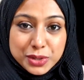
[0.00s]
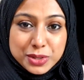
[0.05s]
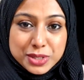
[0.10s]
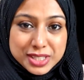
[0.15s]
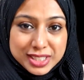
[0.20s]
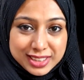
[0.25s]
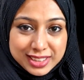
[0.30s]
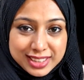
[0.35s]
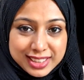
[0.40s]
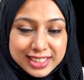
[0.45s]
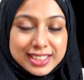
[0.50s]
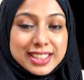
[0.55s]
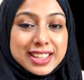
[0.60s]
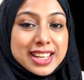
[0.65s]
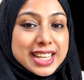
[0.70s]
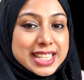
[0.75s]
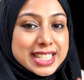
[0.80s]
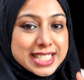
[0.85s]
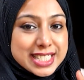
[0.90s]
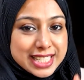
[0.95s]
Till then,
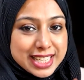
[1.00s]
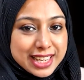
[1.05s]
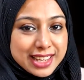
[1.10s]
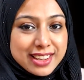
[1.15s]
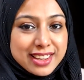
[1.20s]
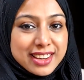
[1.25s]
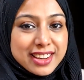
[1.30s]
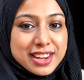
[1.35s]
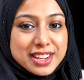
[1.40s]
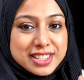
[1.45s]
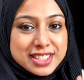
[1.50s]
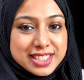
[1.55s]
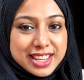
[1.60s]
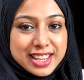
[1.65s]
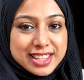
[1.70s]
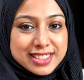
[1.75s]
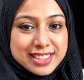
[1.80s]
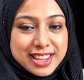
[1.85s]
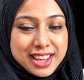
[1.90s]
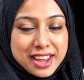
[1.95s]
take care, stay
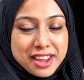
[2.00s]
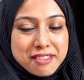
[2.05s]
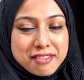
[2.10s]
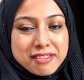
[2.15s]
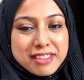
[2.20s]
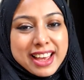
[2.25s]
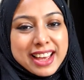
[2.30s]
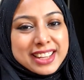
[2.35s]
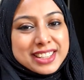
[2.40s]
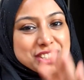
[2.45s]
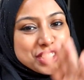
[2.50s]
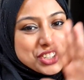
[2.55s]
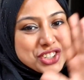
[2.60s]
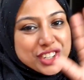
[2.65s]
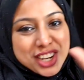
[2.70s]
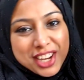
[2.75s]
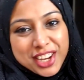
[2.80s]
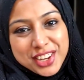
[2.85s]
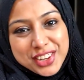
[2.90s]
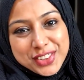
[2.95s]
safe, and
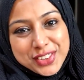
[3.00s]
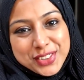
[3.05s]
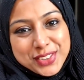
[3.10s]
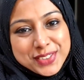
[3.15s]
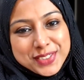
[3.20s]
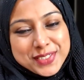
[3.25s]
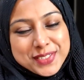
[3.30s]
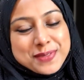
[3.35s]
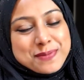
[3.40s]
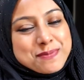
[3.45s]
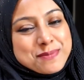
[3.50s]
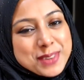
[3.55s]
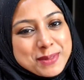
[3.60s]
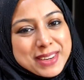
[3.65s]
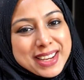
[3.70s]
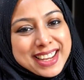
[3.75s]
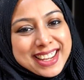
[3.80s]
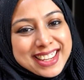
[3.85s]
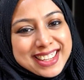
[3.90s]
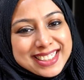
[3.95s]
ciao. Bye
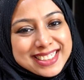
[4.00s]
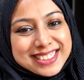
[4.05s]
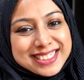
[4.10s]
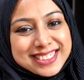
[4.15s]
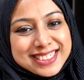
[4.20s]
bye.